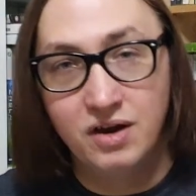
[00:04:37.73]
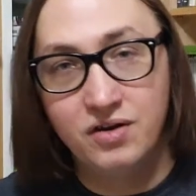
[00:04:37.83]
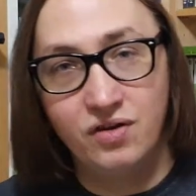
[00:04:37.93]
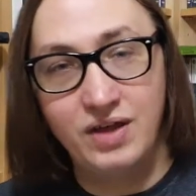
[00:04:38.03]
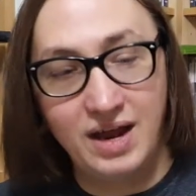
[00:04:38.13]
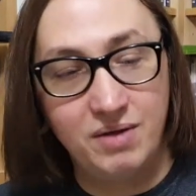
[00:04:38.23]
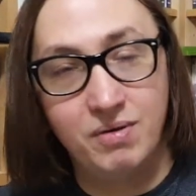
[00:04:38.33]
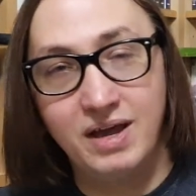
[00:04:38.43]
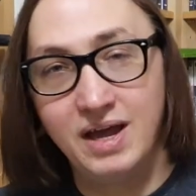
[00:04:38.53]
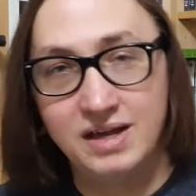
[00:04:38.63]
Not that anyone
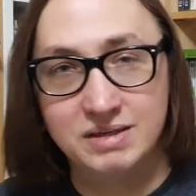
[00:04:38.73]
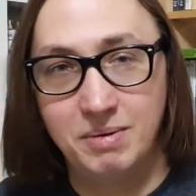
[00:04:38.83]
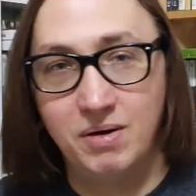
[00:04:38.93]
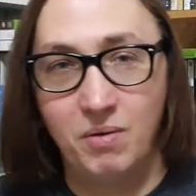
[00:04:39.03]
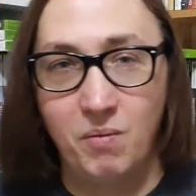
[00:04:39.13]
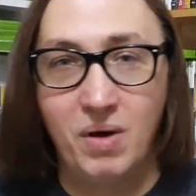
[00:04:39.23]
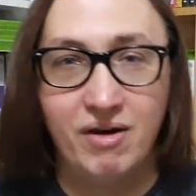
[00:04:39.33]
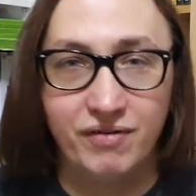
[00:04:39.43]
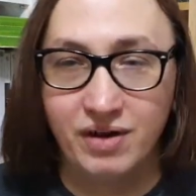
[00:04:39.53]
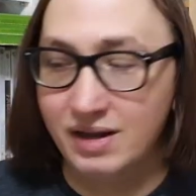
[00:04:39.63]
cares about where
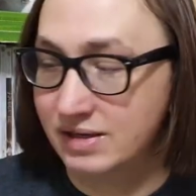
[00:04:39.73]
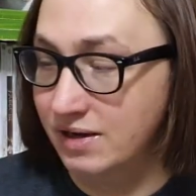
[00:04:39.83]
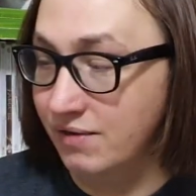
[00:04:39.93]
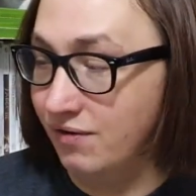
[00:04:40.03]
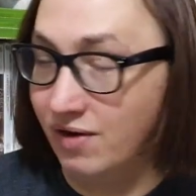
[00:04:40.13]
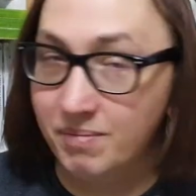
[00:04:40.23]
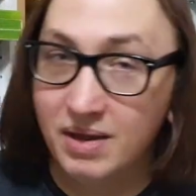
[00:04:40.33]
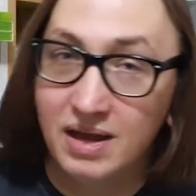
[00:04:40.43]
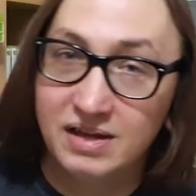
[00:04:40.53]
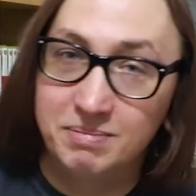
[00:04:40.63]
I've collected it from.
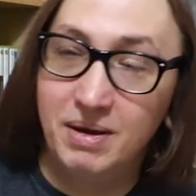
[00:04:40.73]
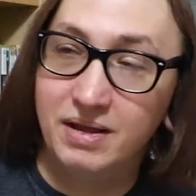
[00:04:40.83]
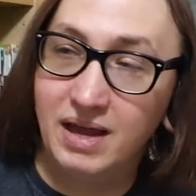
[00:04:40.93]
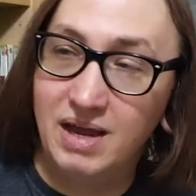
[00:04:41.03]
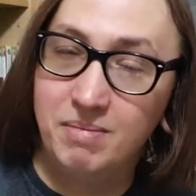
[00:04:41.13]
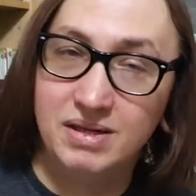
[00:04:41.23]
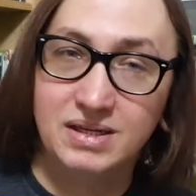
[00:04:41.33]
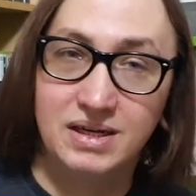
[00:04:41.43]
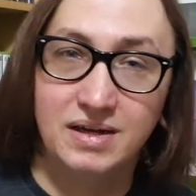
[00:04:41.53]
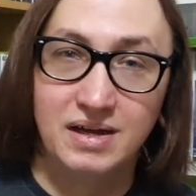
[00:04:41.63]
It's part of the game, isn't
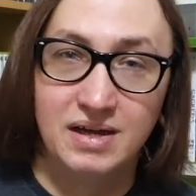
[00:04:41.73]
it?